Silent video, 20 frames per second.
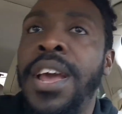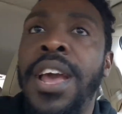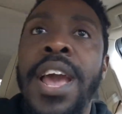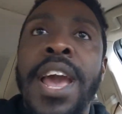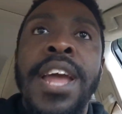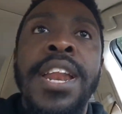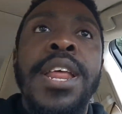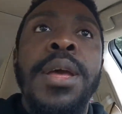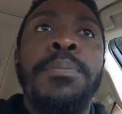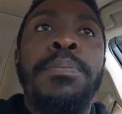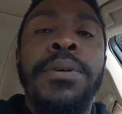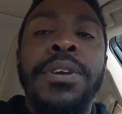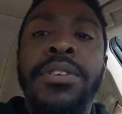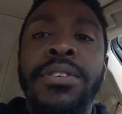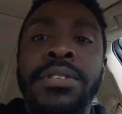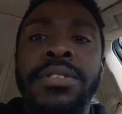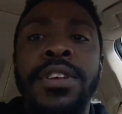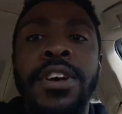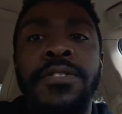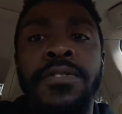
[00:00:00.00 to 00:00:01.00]
and then put
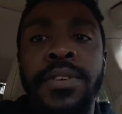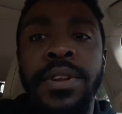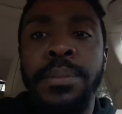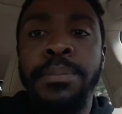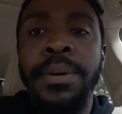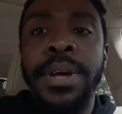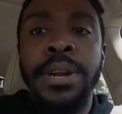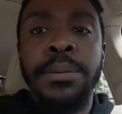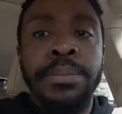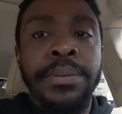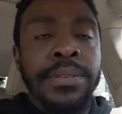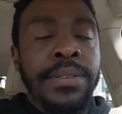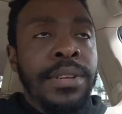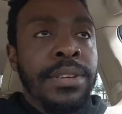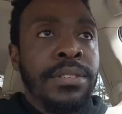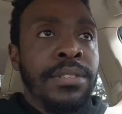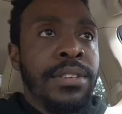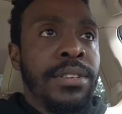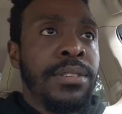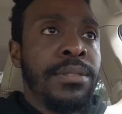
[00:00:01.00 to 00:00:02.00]
yourself in a better
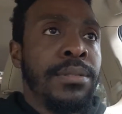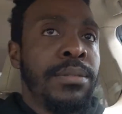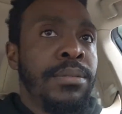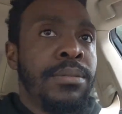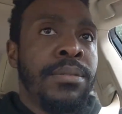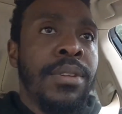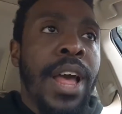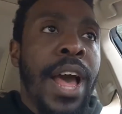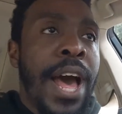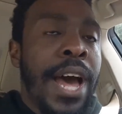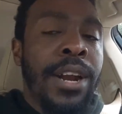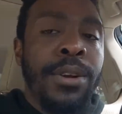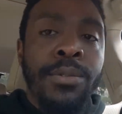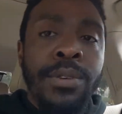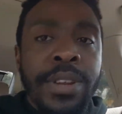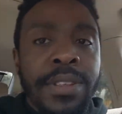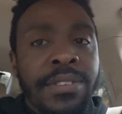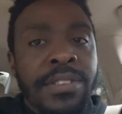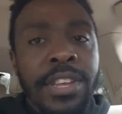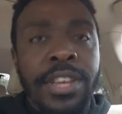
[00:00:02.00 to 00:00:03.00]
position. I don't
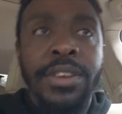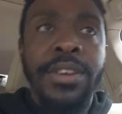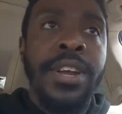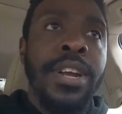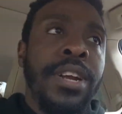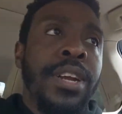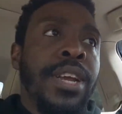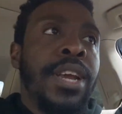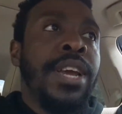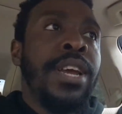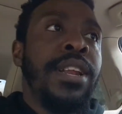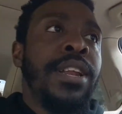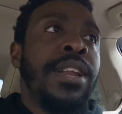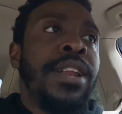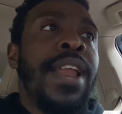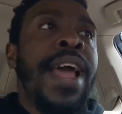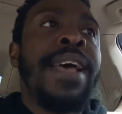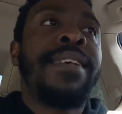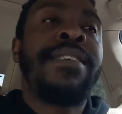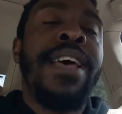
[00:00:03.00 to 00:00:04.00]
want to see you here again.
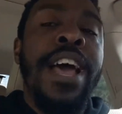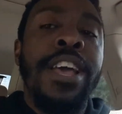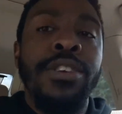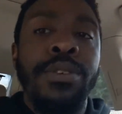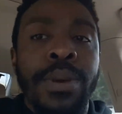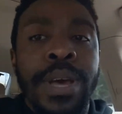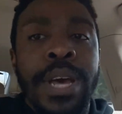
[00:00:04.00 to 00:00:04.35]
That's how you